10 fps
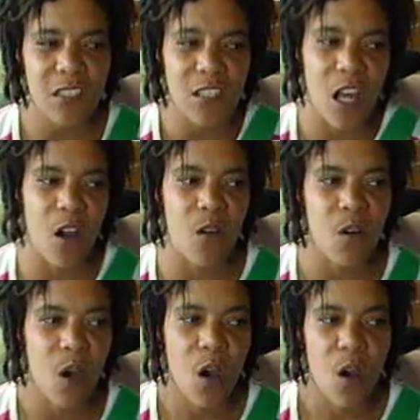So
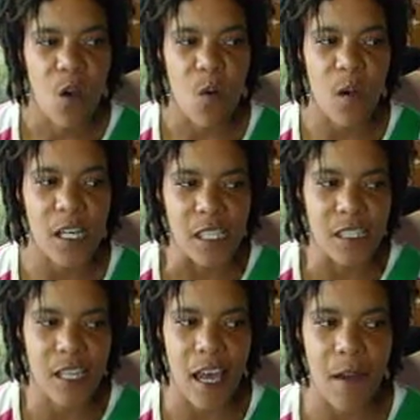what is
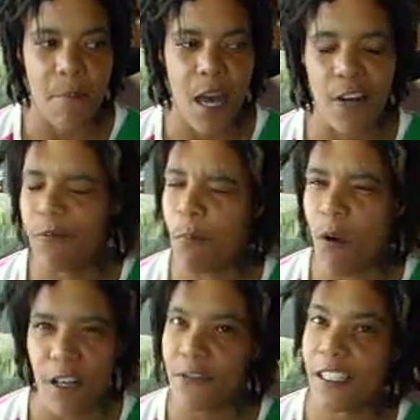that?
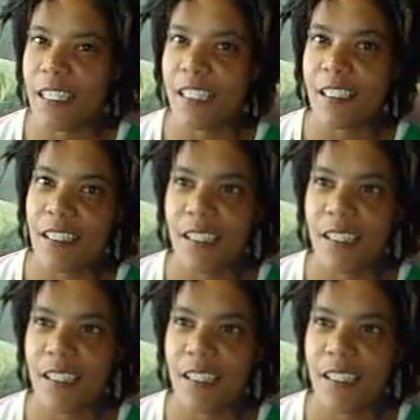Metamorphosis?